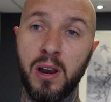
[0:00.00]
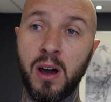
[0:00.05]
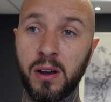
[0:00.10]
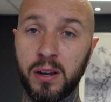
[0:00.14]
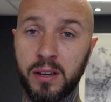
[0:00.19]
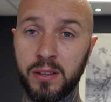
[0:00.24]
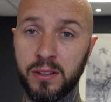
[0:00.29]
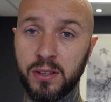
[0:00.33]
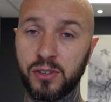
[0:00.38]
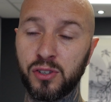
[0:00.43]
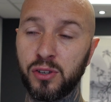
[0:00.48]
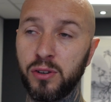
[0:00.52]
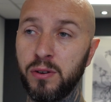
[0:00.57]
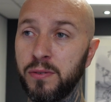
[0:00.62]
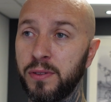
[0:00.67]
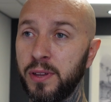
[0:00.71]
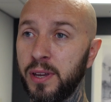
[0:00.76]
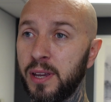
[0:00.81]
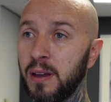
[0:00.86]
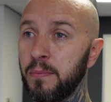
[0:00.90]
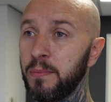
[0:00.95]
long in the
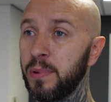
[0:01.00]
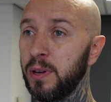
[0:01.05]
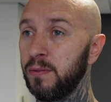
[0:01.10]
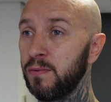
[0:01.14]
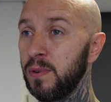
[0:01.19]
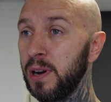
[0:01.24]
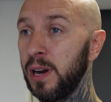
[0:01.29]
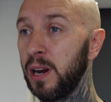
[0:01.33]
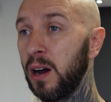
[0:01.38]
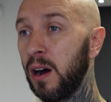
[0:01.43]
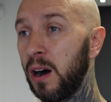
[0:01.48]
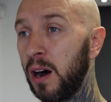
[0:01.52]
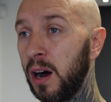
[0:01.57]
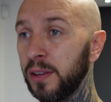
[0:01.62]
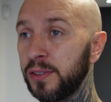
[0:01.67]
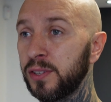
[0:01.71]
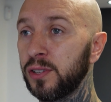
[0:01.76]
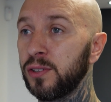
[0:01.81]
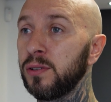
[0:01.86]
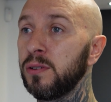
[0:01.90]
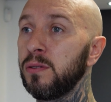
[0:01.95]
tooth. It can be really
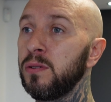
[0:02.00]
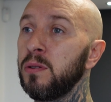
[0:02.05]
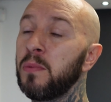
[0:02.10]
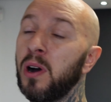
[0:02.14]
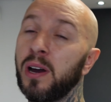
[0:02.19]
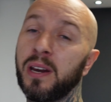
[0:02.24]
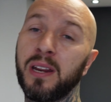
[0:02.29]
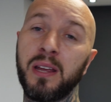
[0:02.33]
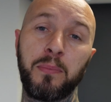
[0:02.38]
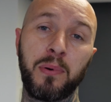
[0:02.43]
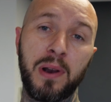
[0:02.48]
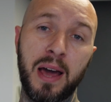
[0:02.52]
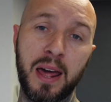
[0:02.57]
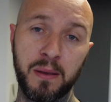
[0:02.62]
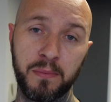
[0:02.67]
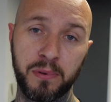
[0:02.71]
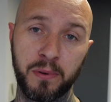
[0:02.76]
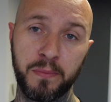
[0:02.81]
hard to do. You might need planning